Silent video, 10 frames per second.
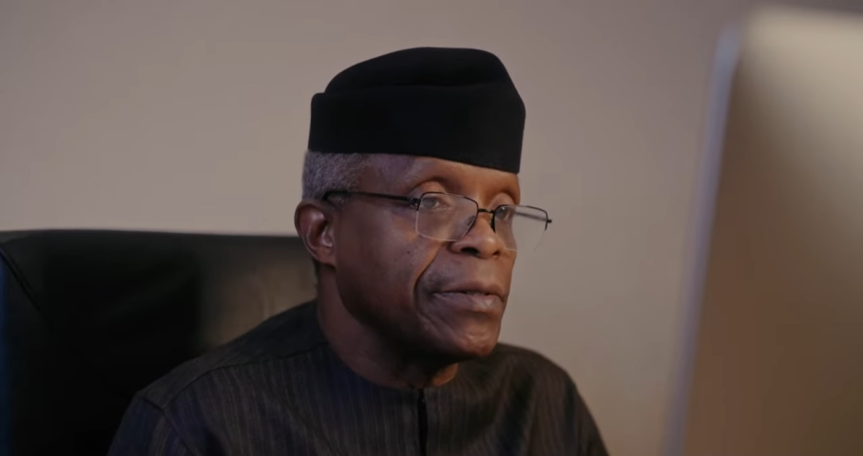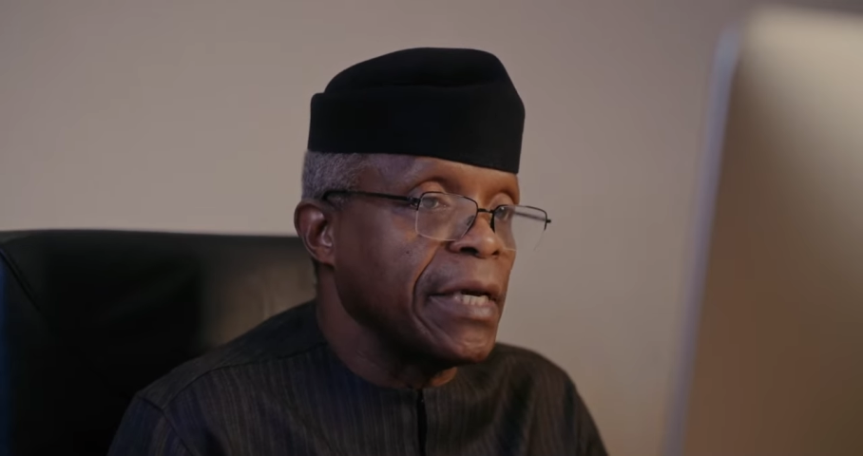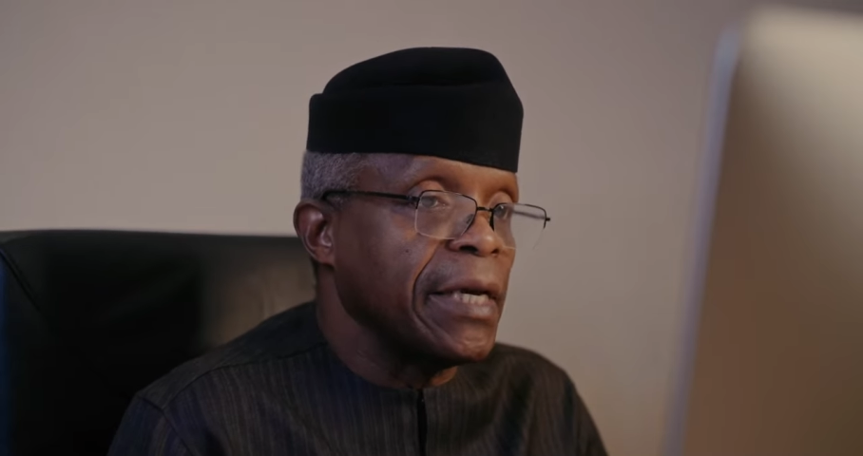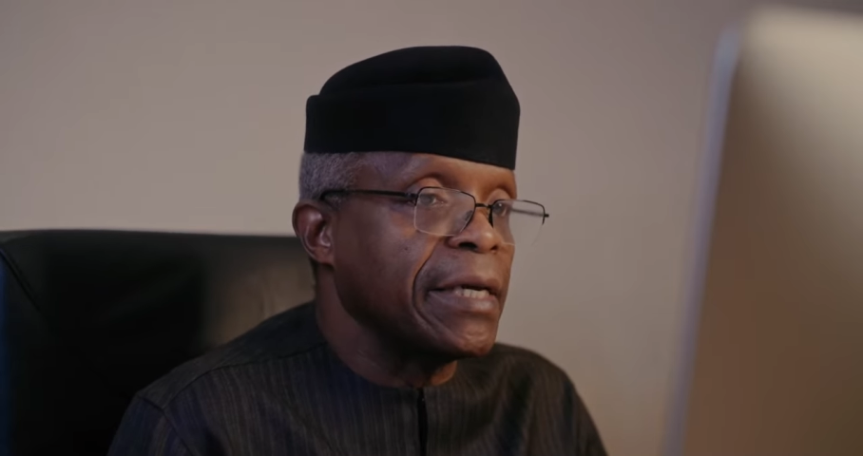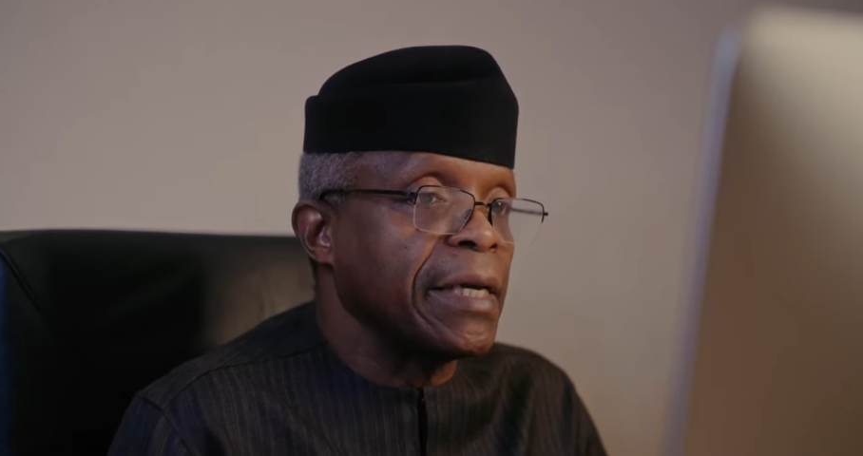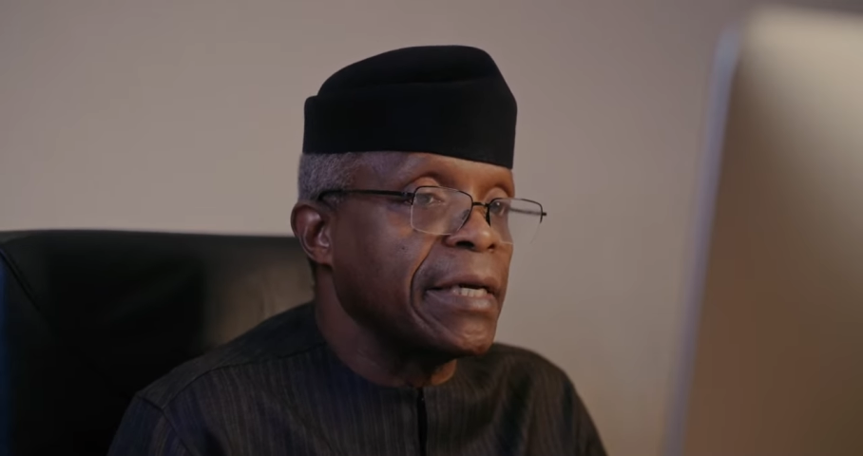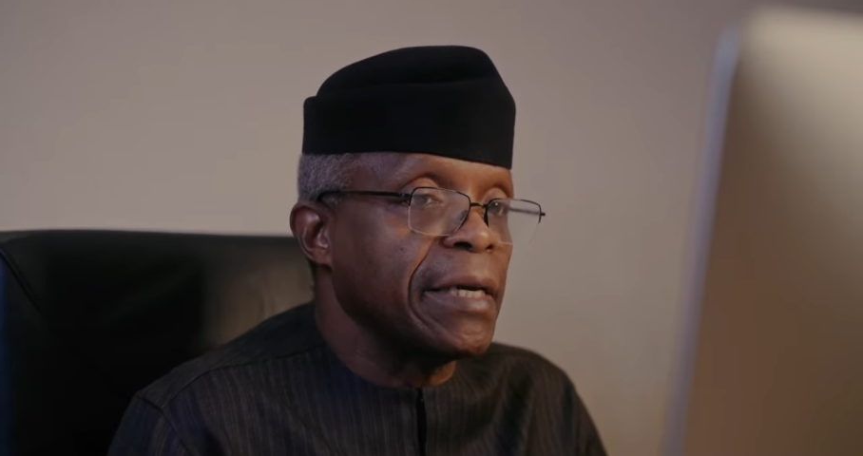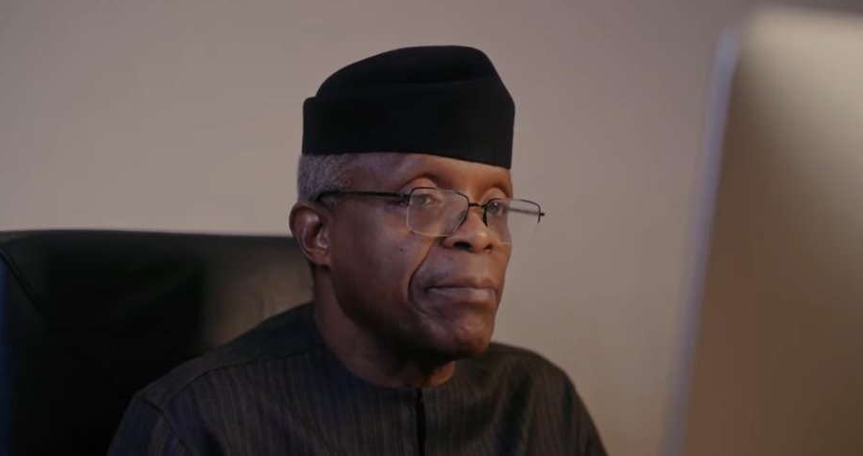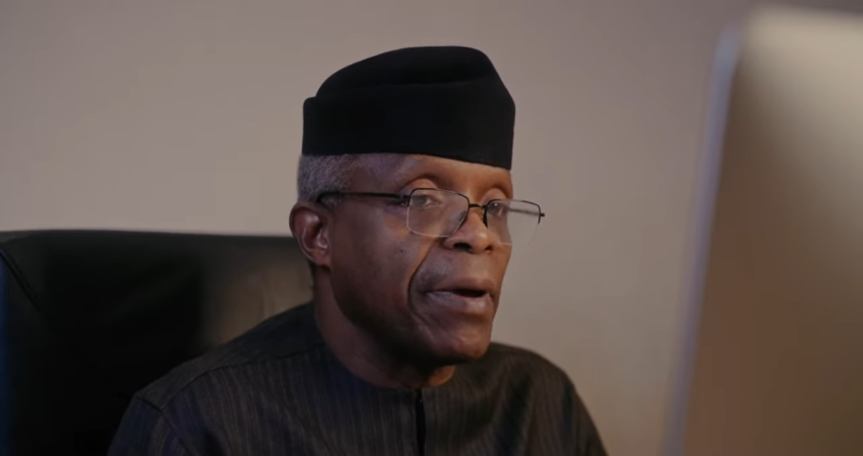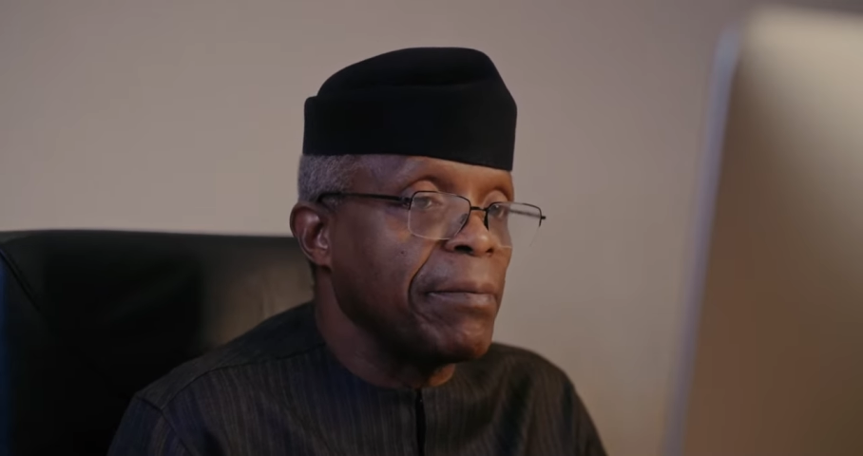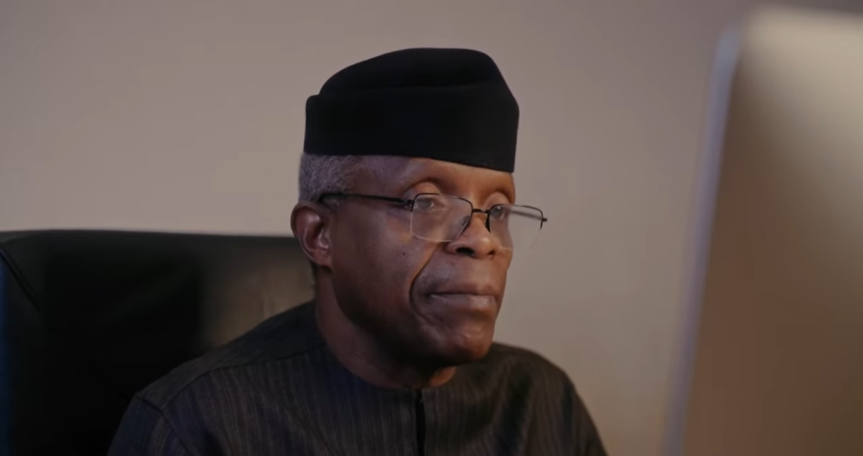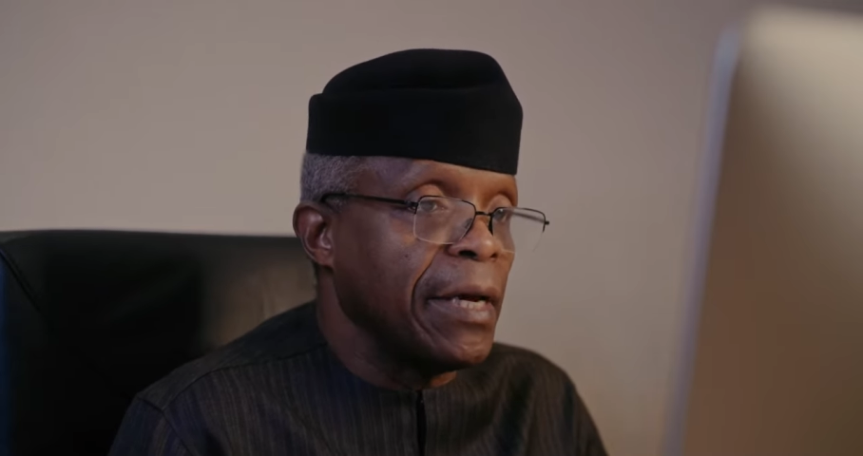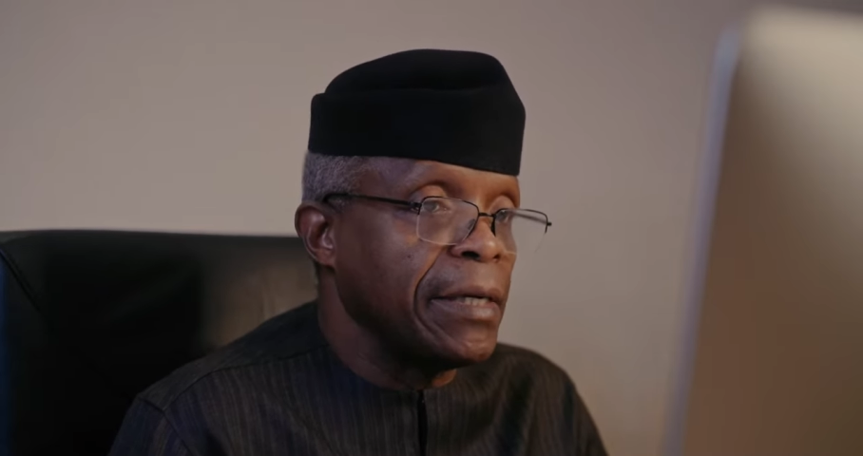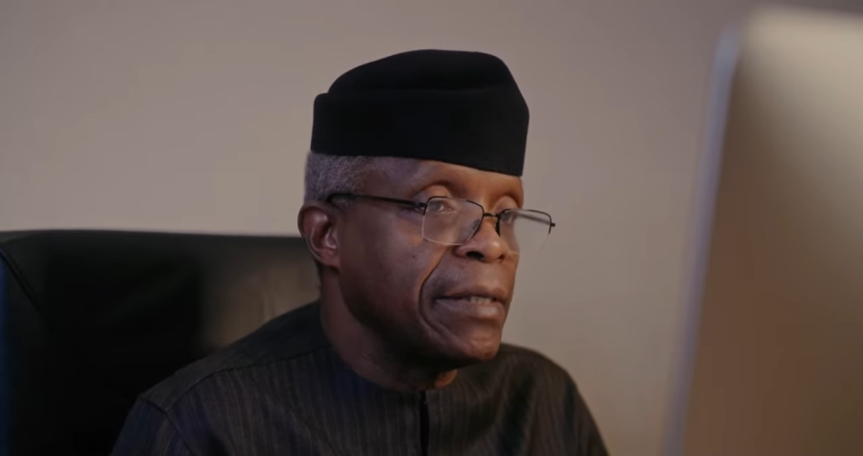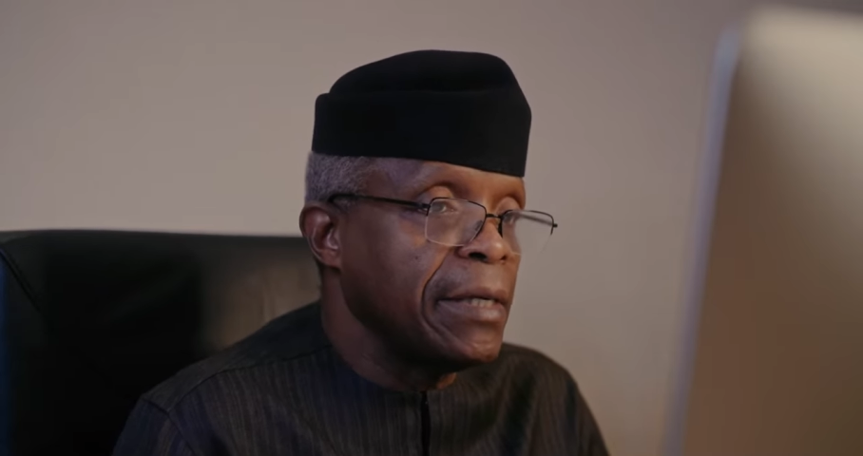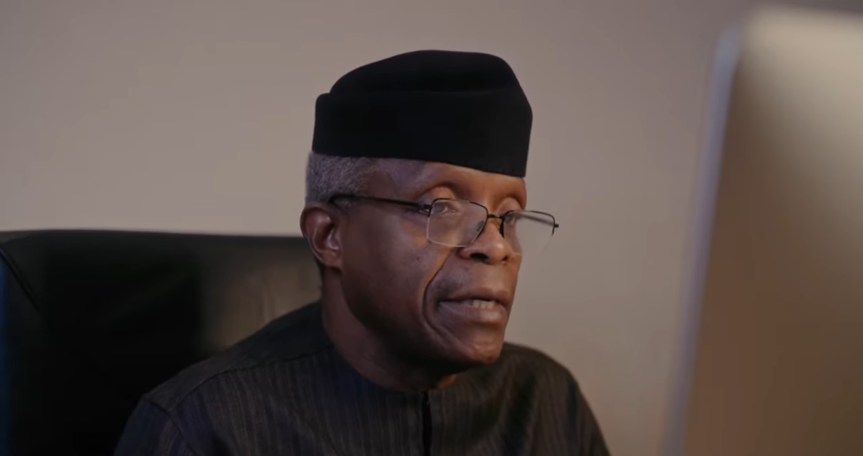the AKK pipeline.